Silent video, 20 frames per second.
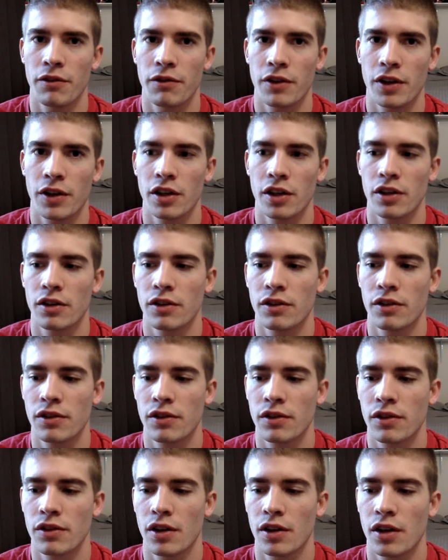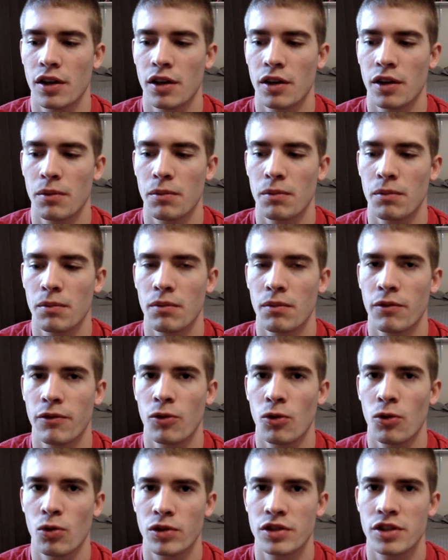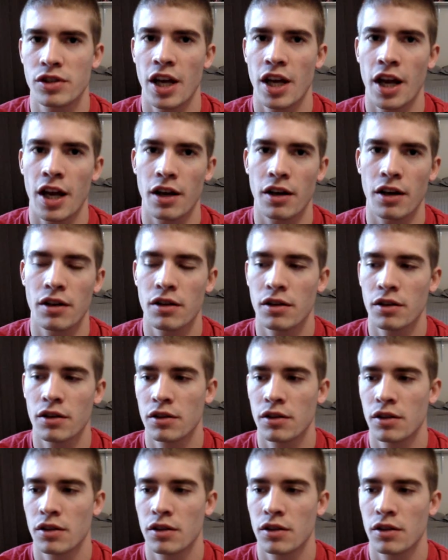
figures for 10,